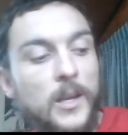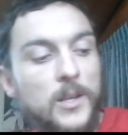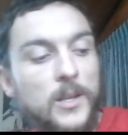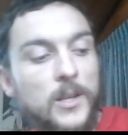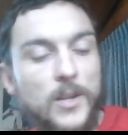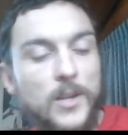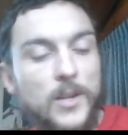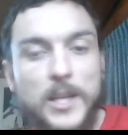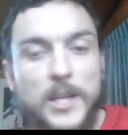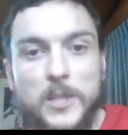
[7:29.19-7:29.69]

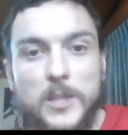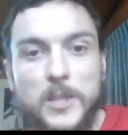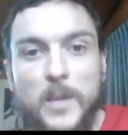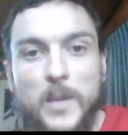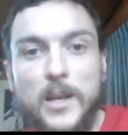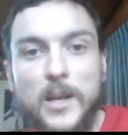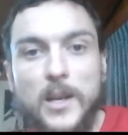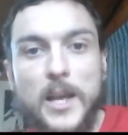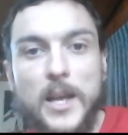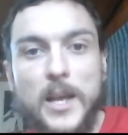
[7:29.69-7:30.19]
So they had to
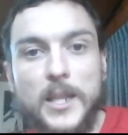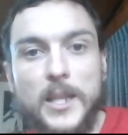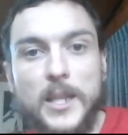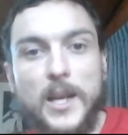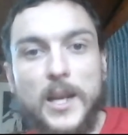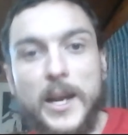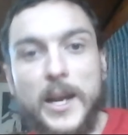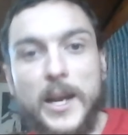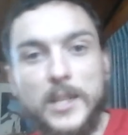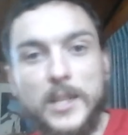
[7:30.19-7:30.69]
spend like the
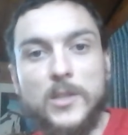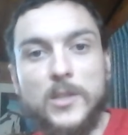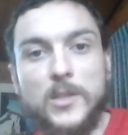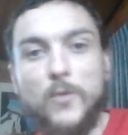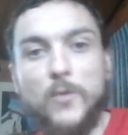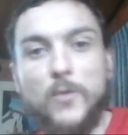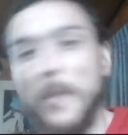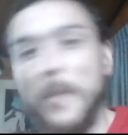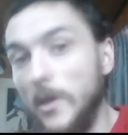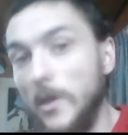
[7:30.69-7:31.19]
night
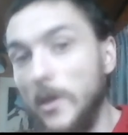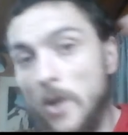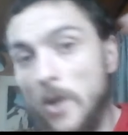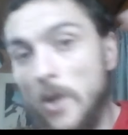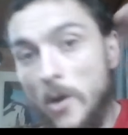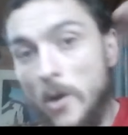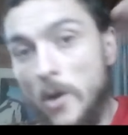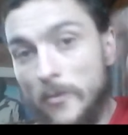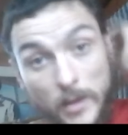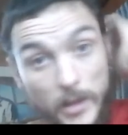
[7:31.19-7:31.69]
scrubbing it
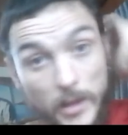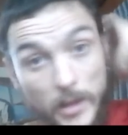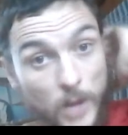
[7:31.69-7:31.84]
off.